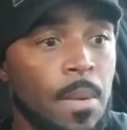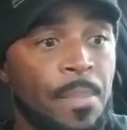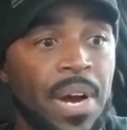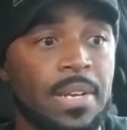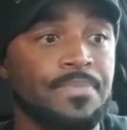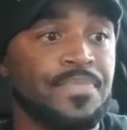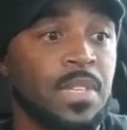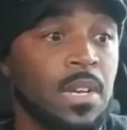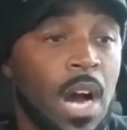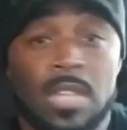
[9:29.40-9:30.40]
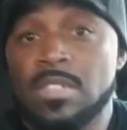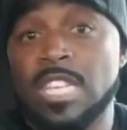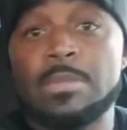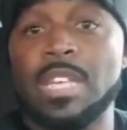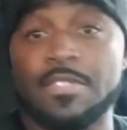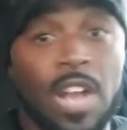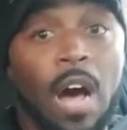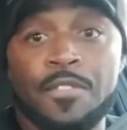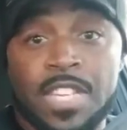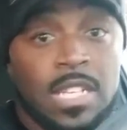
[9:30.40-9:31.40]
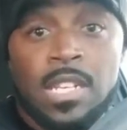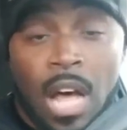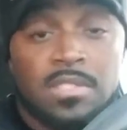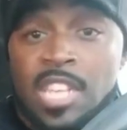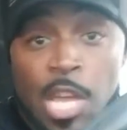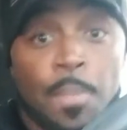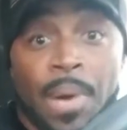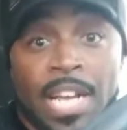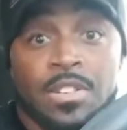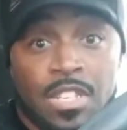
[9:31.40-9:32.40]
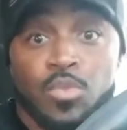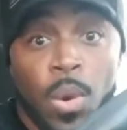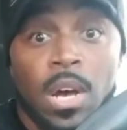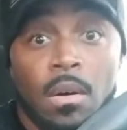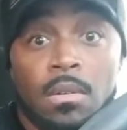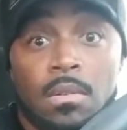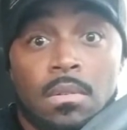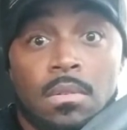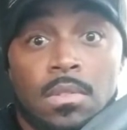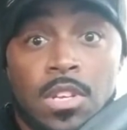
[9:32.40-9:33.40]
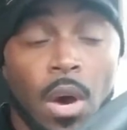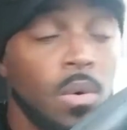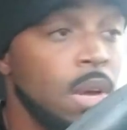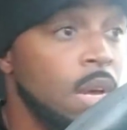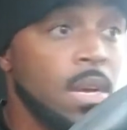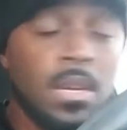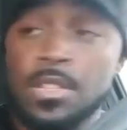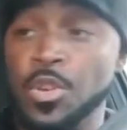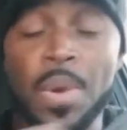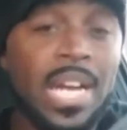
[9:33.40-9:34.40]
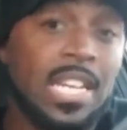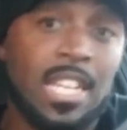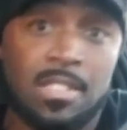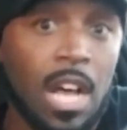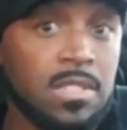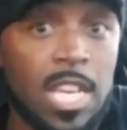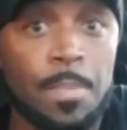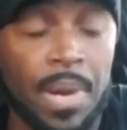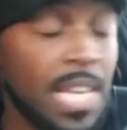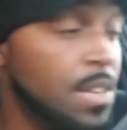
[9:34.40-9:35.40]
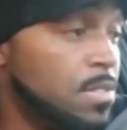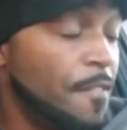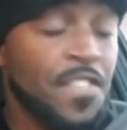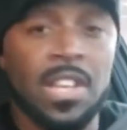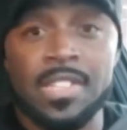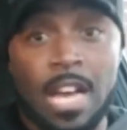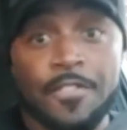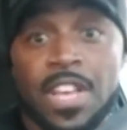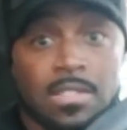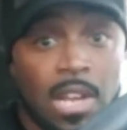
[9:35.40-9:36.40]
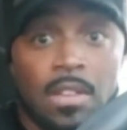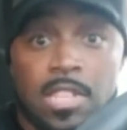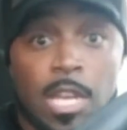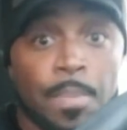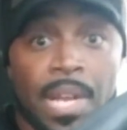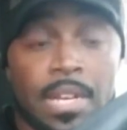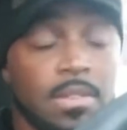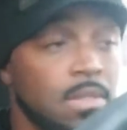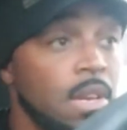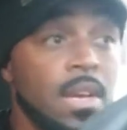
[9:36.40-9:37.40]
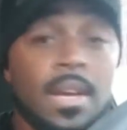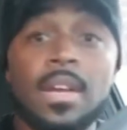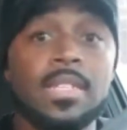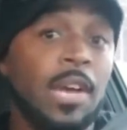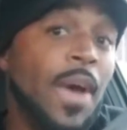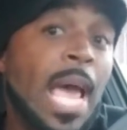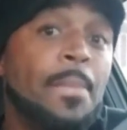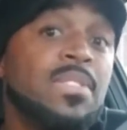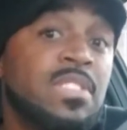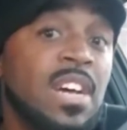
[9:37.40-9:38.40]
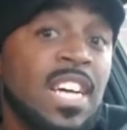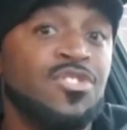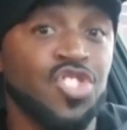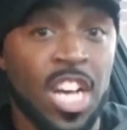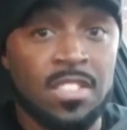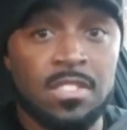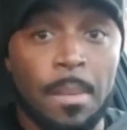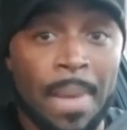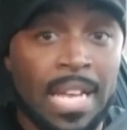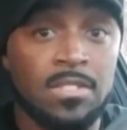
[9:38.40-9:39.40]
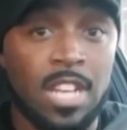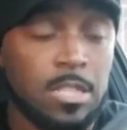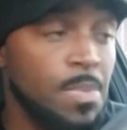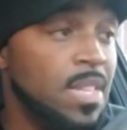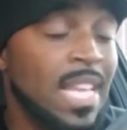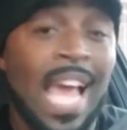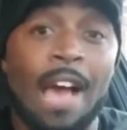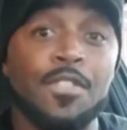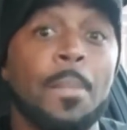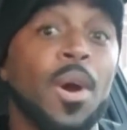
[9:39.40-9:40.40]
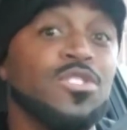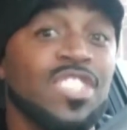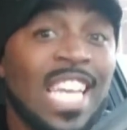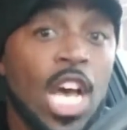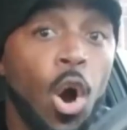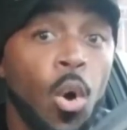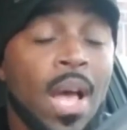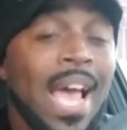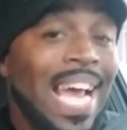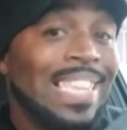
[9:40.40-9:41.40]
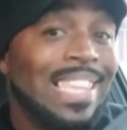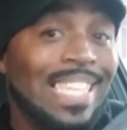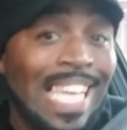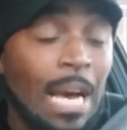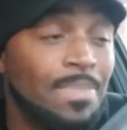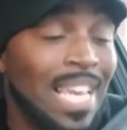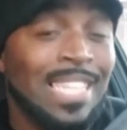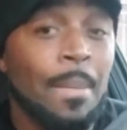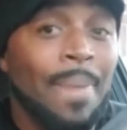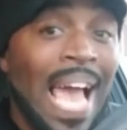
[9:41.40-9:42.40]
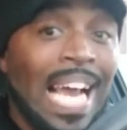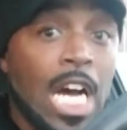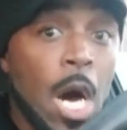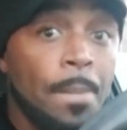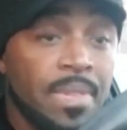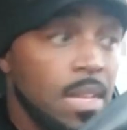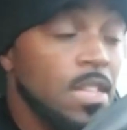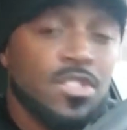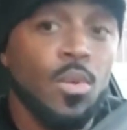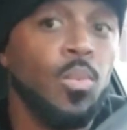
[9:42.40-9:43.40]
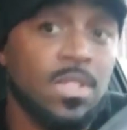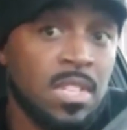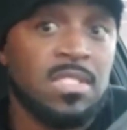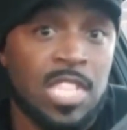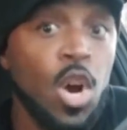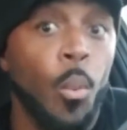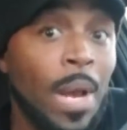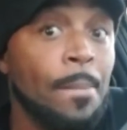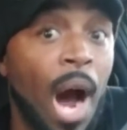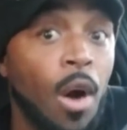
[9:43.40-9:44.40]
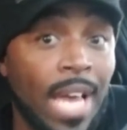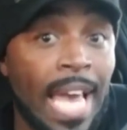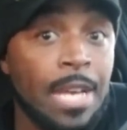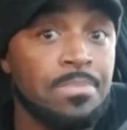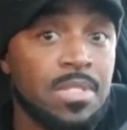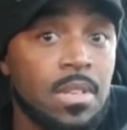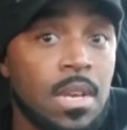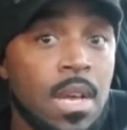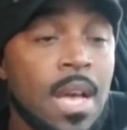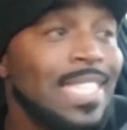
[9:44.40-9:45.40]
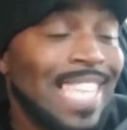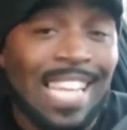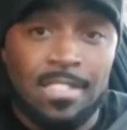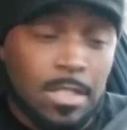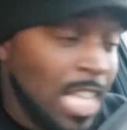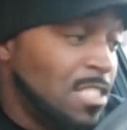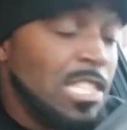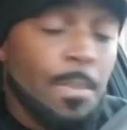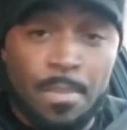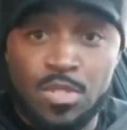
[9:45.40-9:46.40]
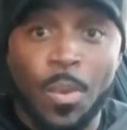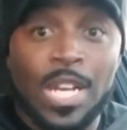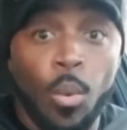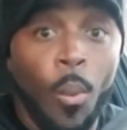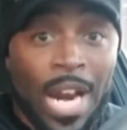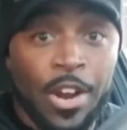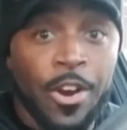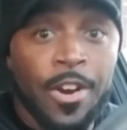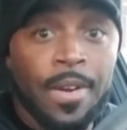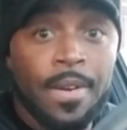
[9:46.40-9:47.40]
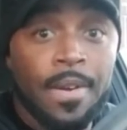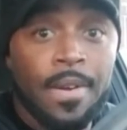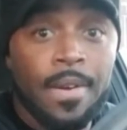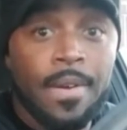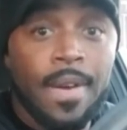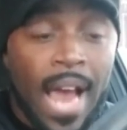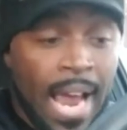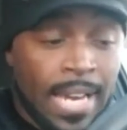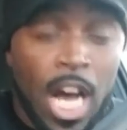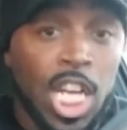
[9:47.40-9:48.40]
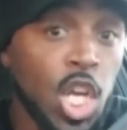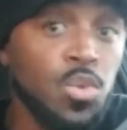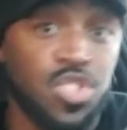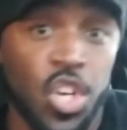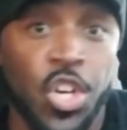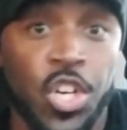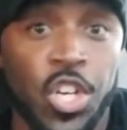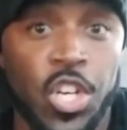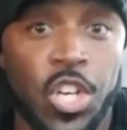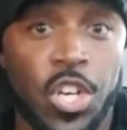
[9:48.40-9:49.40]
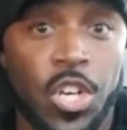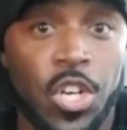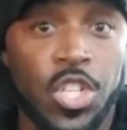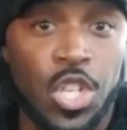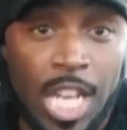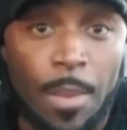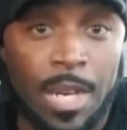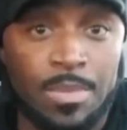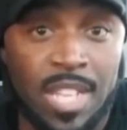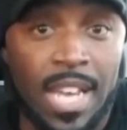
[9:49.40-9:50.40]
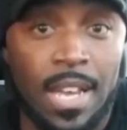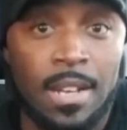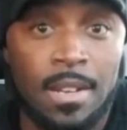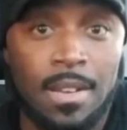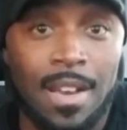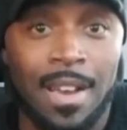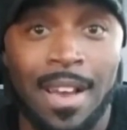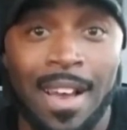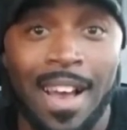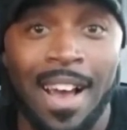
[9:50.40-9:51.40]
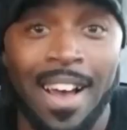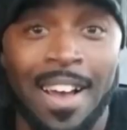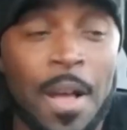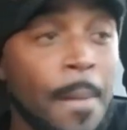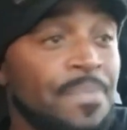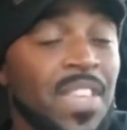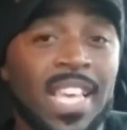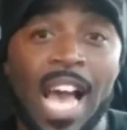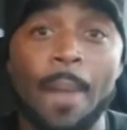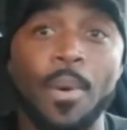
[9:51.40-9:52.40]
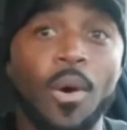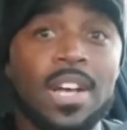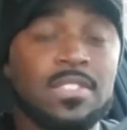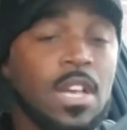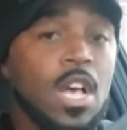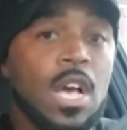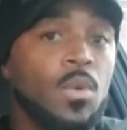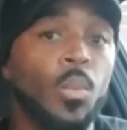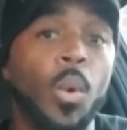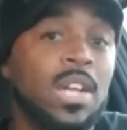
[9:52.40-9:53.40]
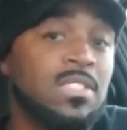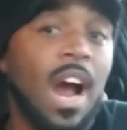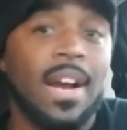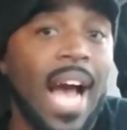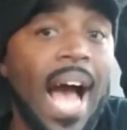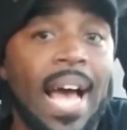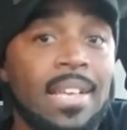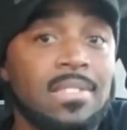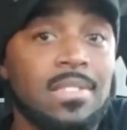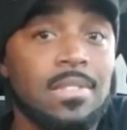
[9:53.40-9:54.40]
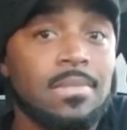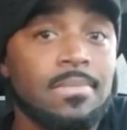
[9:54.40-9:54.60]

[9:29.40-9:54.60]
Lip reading: But other teams have lost key players as well. You know, New England has lost key players. Philadelphia has lost key players. They're able to adjust, make adjustment, and have the personnel and the depth and the backup to still win ball games. That's the difference between a winner and a loser. You get what I'm saying? Cowboys, once our guys